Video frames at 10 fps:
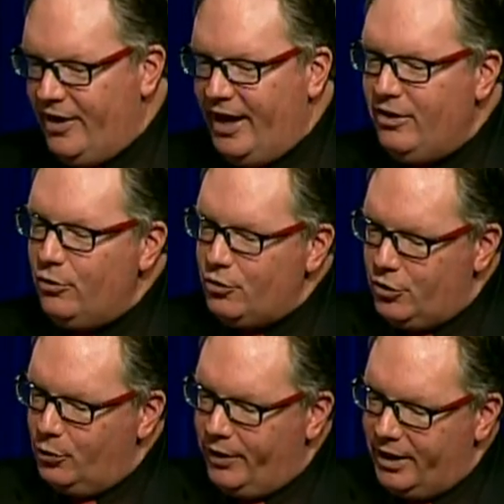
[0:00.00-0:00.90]
then you
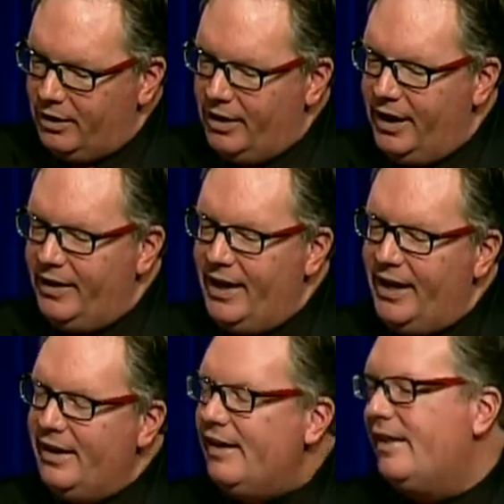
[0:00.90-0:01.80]
do it, and
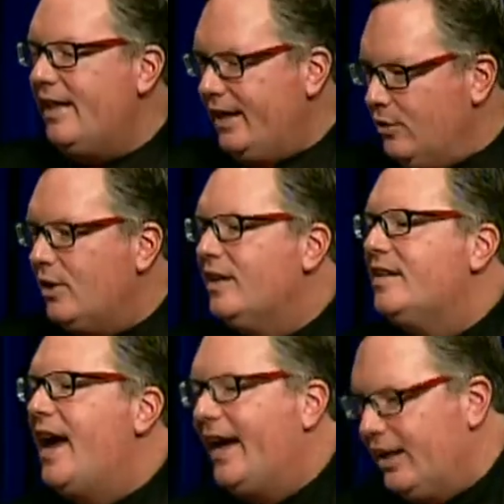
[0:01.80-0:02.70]
then you can
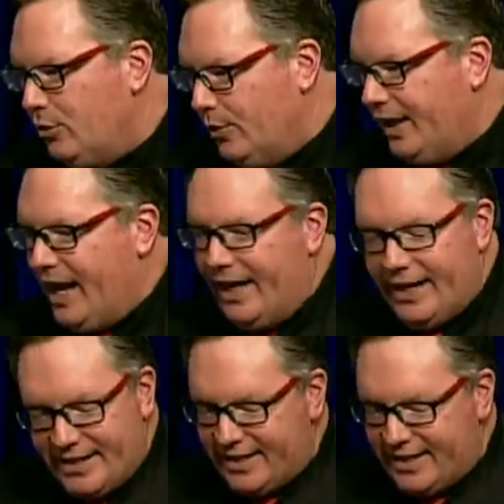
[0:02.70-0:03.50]
say, I can do it again. And it's